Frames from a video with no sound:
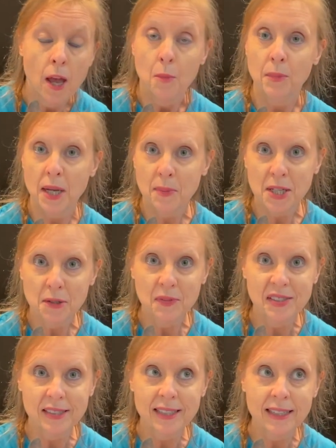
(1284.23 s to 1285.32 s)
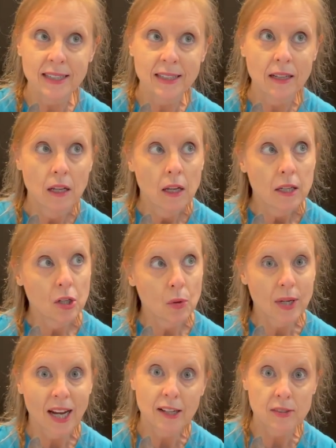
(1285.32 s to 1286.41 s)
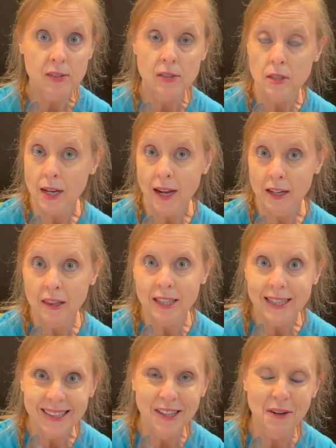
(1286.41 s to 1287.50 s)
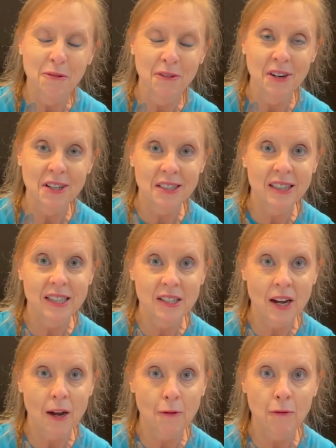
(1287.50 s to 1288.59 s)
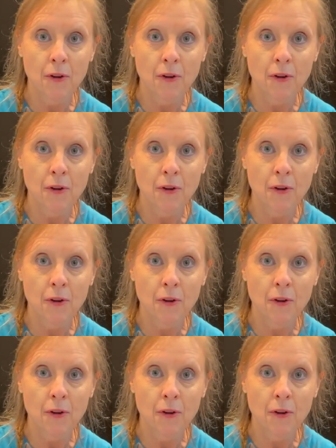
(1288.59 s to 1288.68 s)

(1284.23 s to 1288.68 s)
Maybe you've seen, cats kind of licking their fur to clean off,